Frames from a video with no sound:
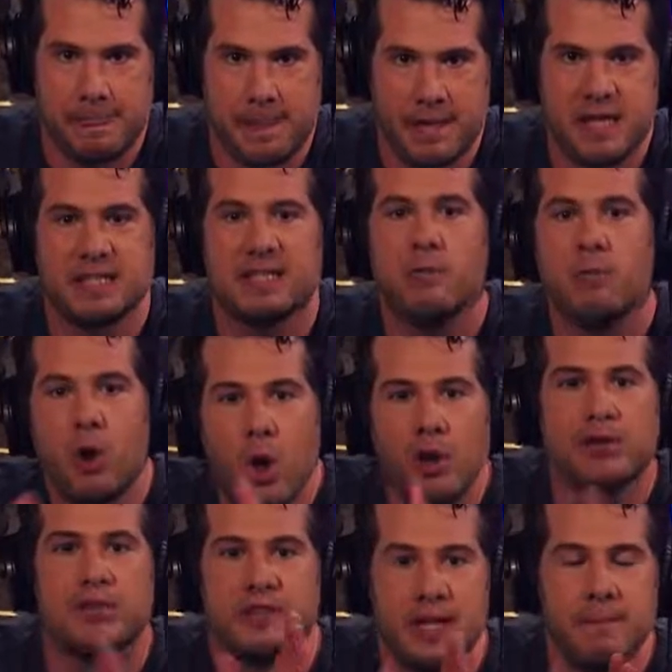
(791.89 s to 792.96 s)
Because then we're all
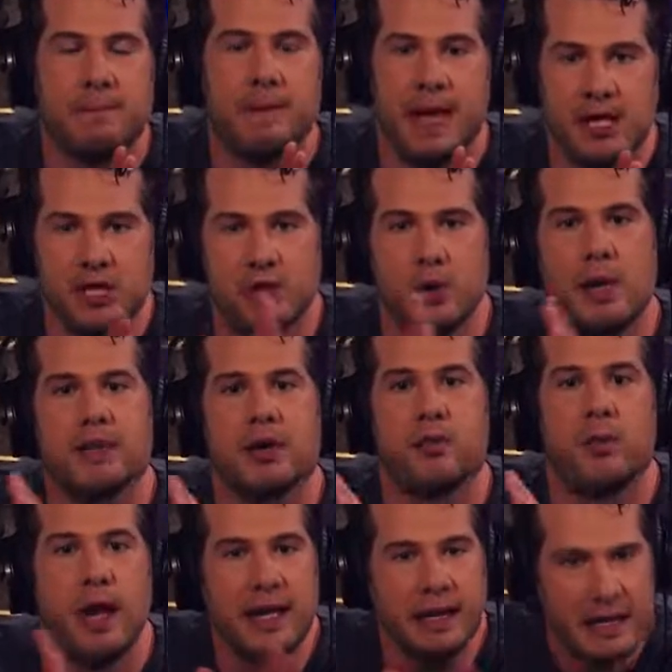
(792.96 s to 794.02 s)
on the same page, knowing that
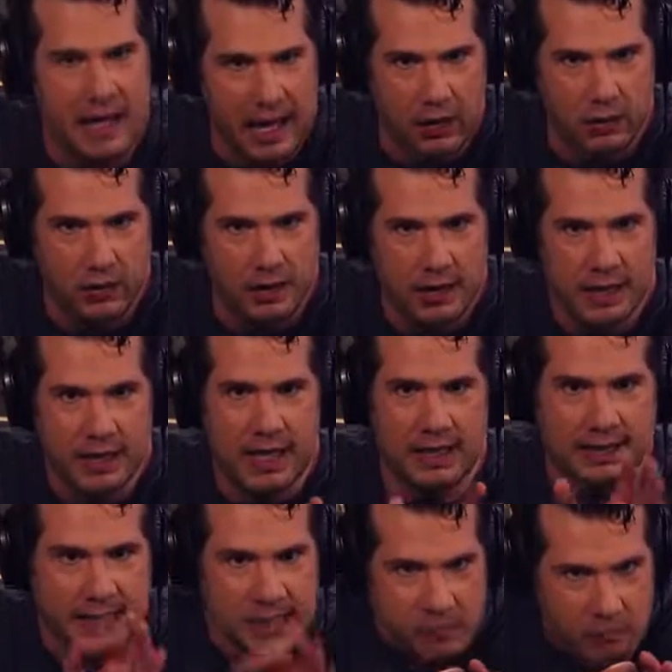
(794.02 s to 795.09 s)
right now,
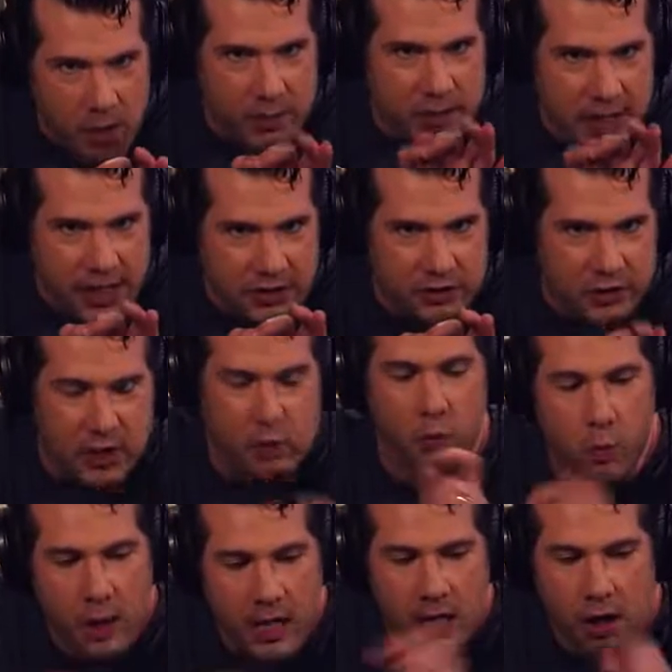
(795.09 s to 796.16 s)
at this moment in history,
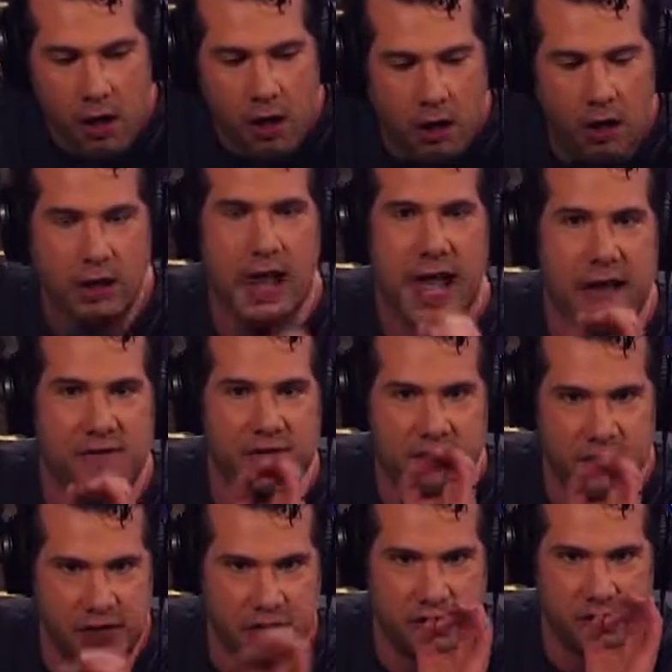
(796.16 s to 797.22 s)
we all have a
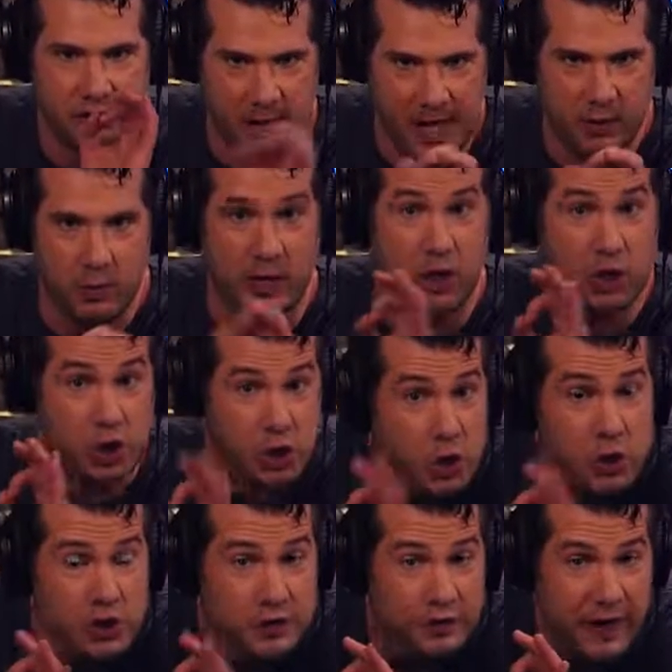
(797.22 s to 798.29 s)
decision to make. We can
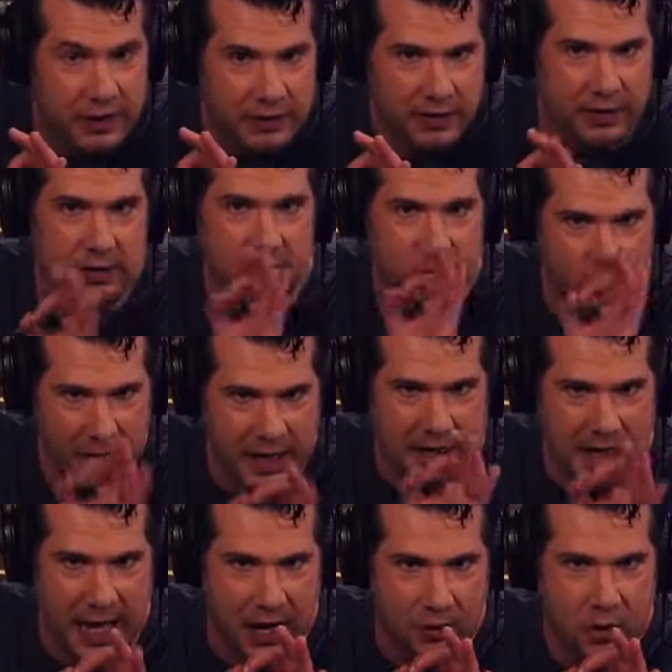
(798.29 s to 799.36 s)
choose failure right
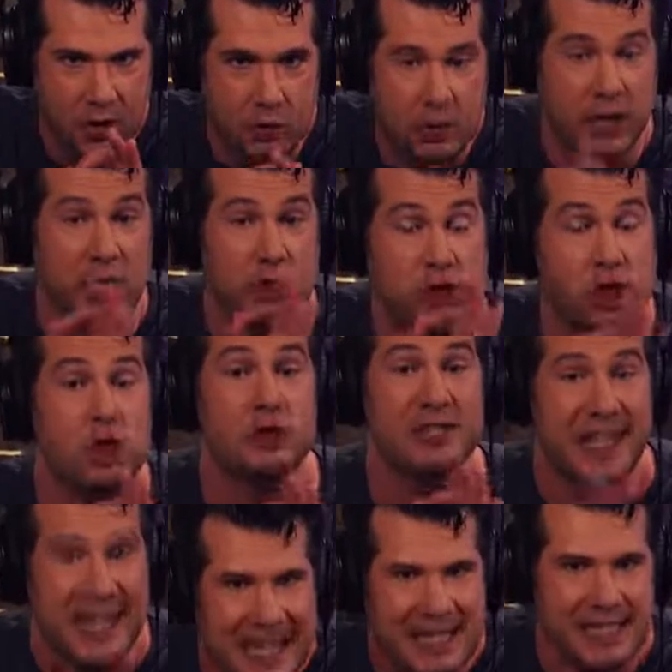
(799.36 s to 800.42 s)
now. We can choose
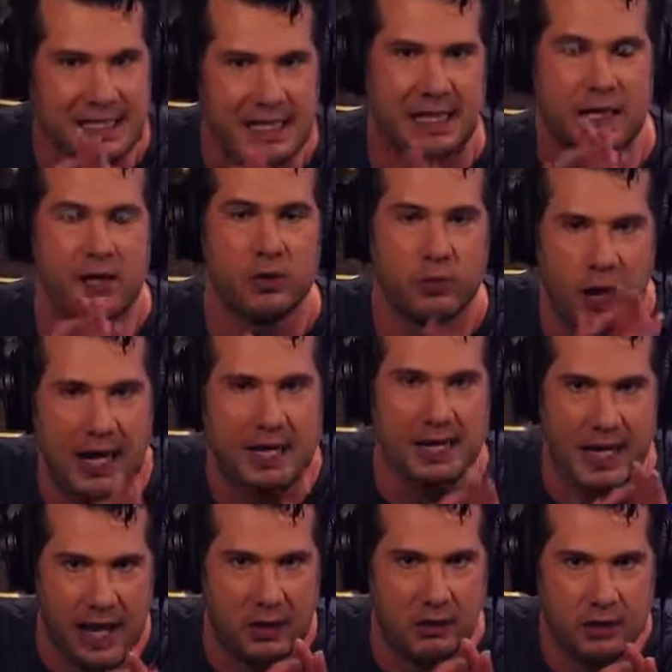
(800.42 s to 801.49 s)
easy right
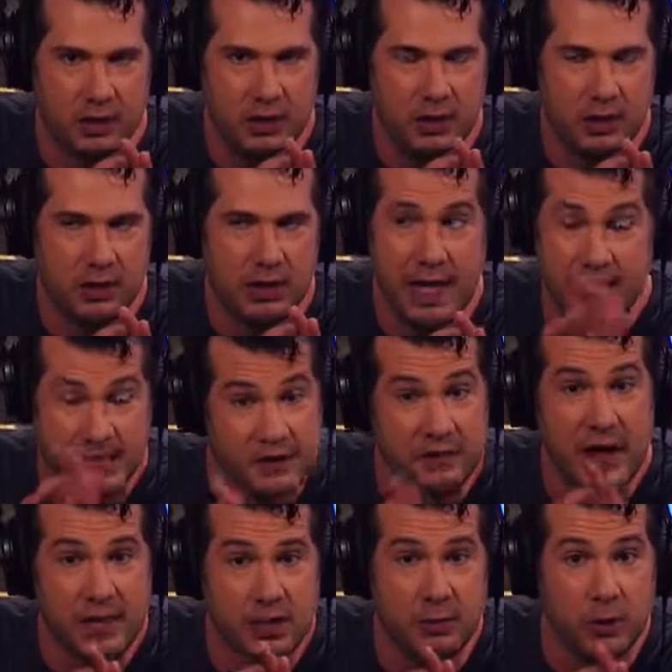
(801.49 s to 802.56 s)
now. And it's
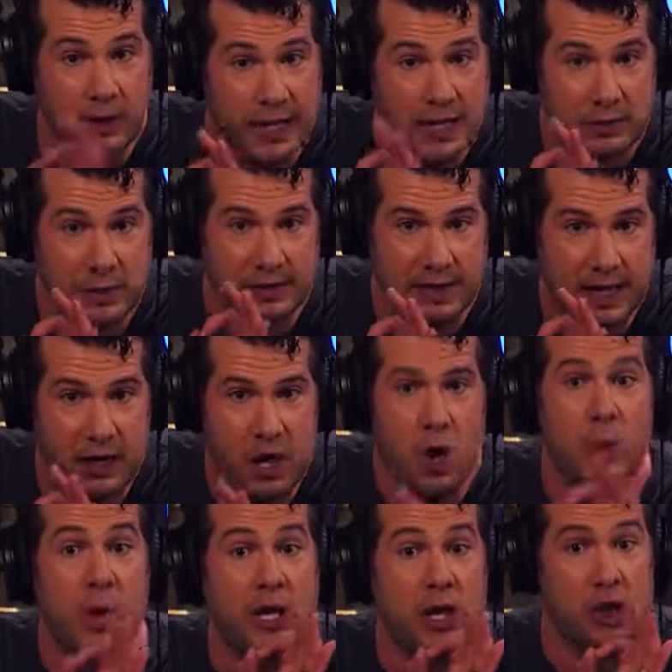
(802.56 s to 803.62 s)
available, it's right there.
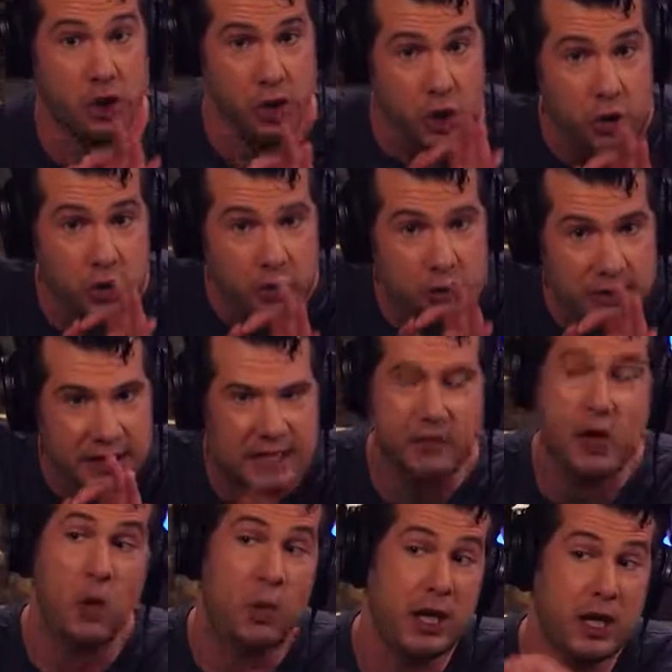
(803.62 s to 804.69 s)
We can choose
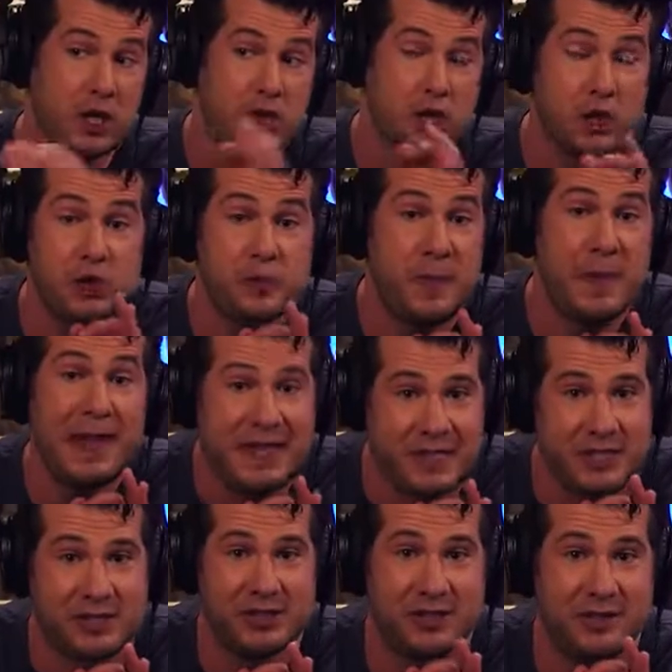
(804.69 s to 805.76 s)
relief. We can choose
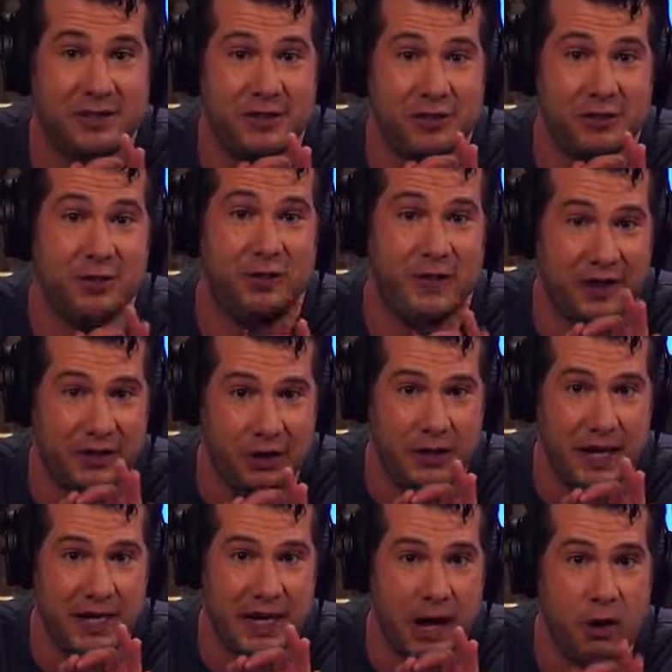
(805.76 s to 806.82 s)
peace through failure
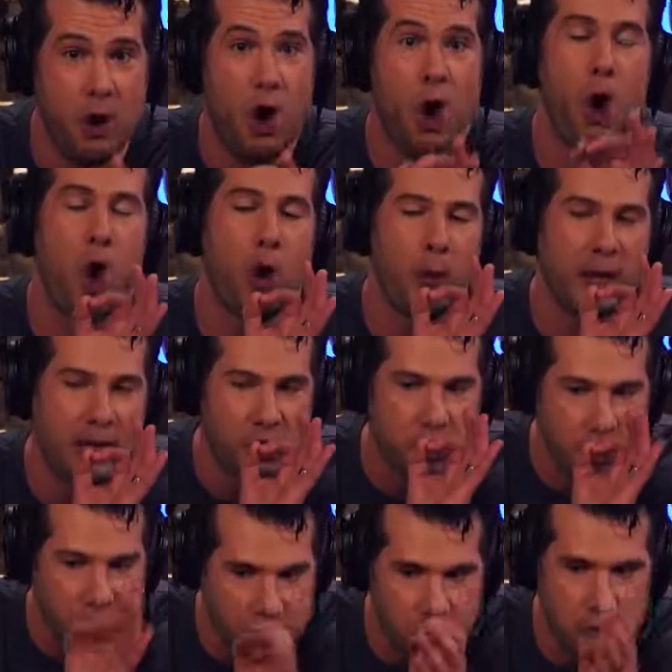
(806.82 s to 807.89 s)
right now. Or we can
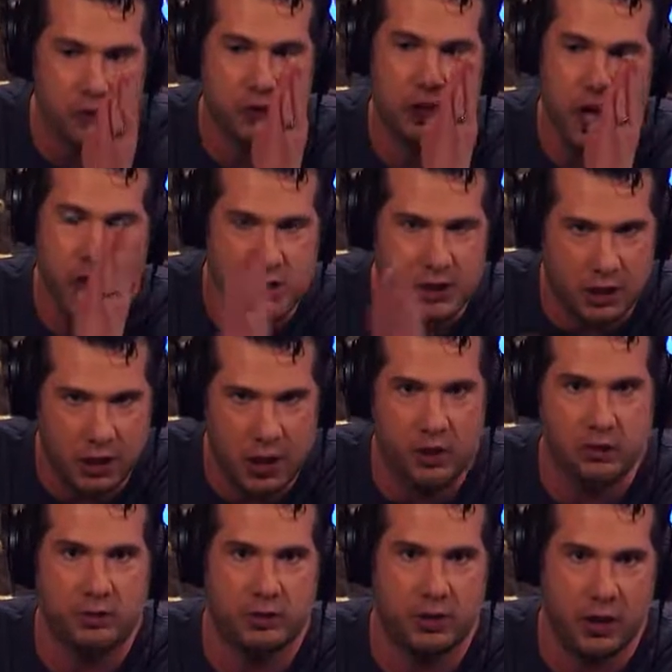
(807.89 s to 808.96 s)
choose to go
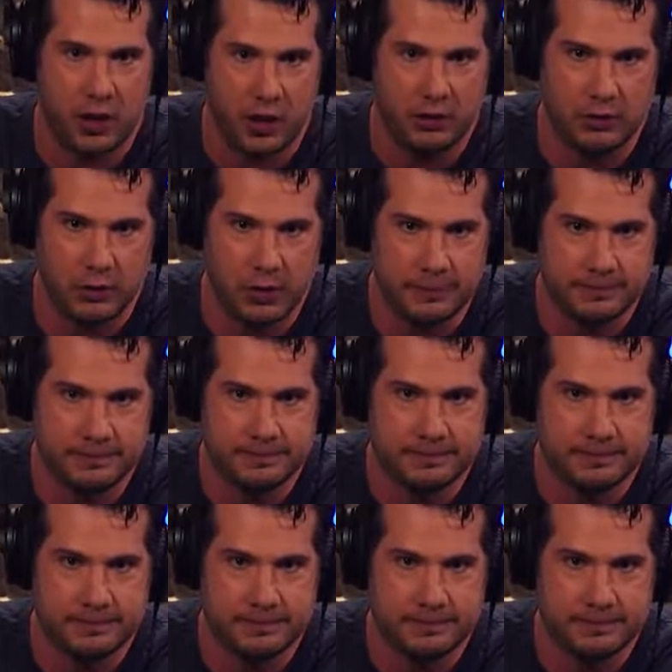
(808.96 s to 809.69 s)
through the hard door.